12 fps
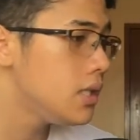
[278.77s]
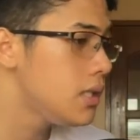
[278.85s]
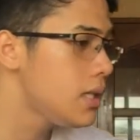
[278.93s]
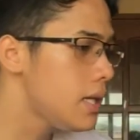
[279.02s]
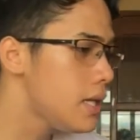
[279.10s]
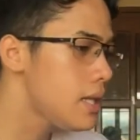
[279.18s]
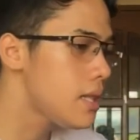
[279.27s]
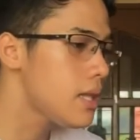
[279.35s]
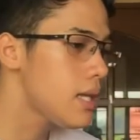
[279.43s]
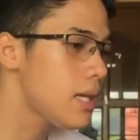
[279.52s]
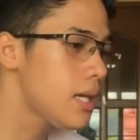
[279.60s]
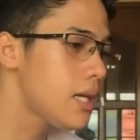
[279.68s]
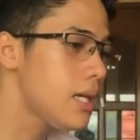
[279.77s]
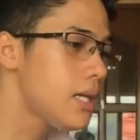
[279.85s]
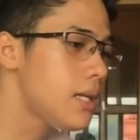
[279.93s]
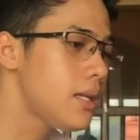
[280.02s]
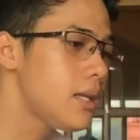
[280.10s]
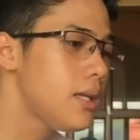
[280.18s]
And
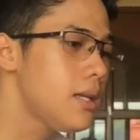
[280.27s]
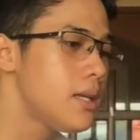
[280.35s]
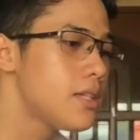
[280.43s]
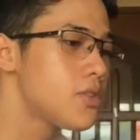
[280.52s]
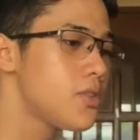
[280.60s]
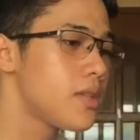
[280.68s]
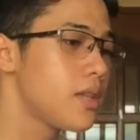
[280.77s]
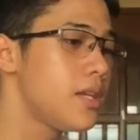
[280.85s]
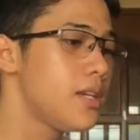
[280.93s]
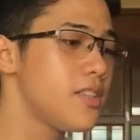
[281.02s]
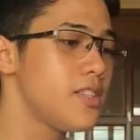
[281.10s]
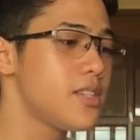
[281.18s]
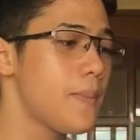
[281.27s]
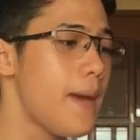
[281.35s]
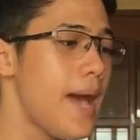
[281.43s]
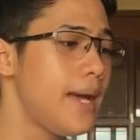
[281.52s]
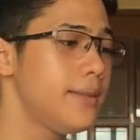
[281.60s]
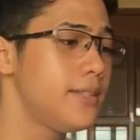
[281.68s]
then, so here there's a
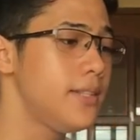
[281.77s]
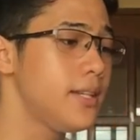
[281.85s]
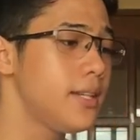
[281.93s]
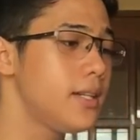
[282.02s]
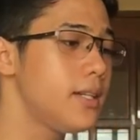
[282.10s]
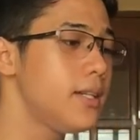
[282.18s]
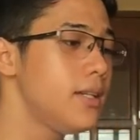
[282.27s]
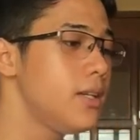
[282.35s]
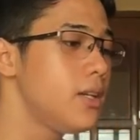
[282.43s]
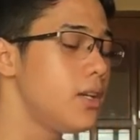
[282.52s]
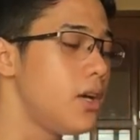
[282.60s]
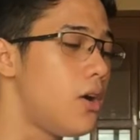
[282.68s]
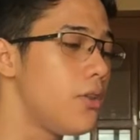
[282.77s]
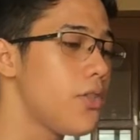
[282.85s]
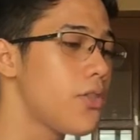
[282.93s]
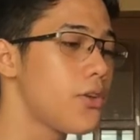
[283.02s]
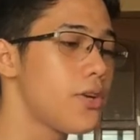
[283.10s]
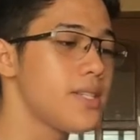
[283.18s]
pattern here. On
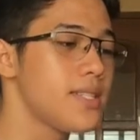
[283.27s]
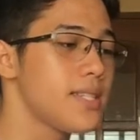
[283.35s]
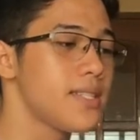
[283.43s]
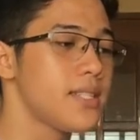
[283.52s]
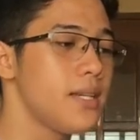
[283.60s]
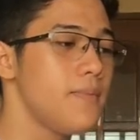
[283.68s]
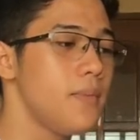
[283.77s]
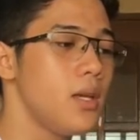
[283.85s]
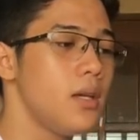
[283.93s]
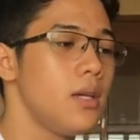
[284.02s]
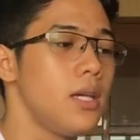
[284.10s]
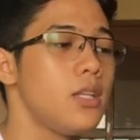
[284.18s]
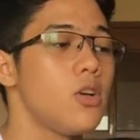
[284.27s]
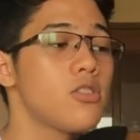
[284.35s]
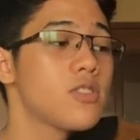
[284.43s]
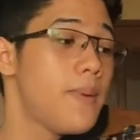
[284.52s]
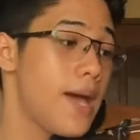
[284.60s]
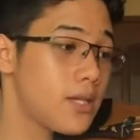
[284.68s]
the third system, it
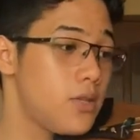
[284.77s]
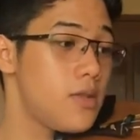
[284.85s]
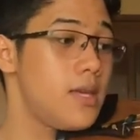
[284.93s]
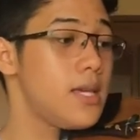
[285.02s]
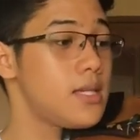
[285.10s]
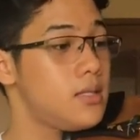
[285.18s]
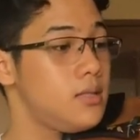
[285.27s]
goes back to this.